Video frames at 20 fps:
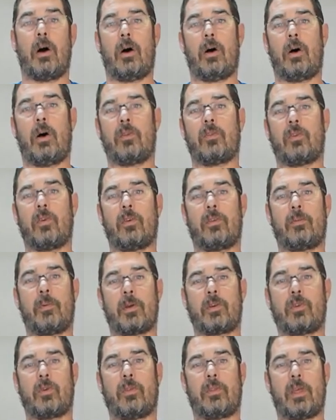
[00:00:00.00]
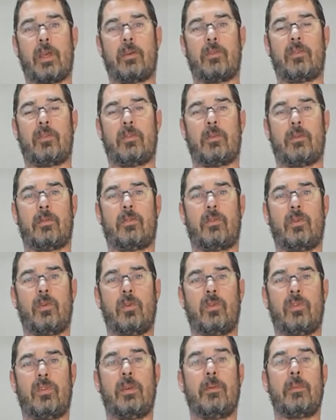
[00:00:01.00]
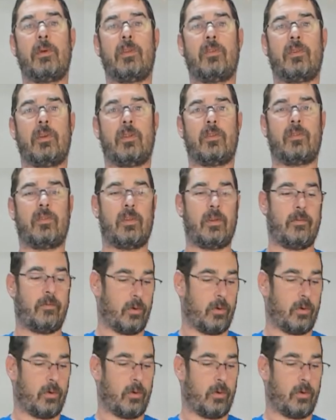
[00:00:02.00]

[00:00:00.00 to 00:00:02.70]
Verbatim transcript: Also, a special thanks to SeeMeCNC